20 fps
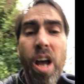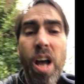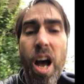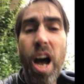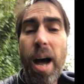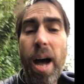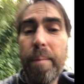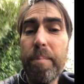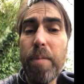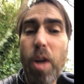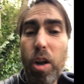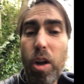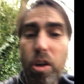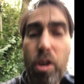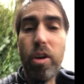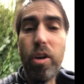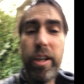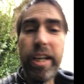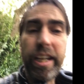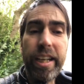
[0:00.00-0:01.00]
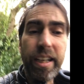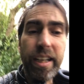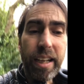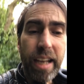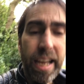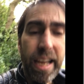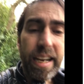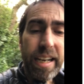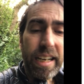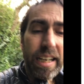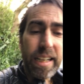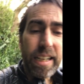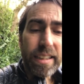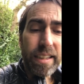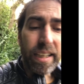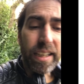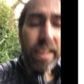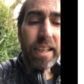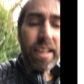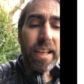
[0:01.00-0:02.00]
I'm not looking at
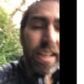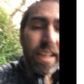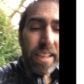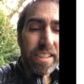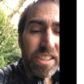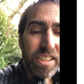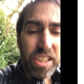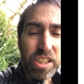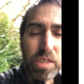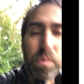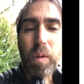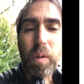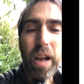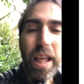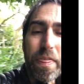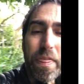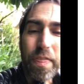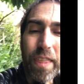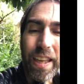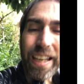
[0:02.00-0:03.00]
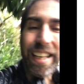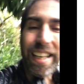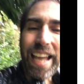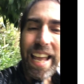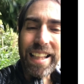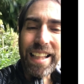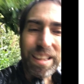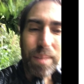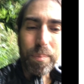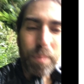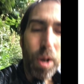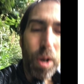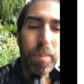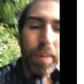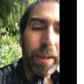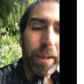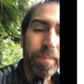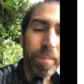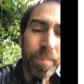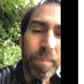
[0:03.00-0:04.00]
anything. It's just what I think at the moment.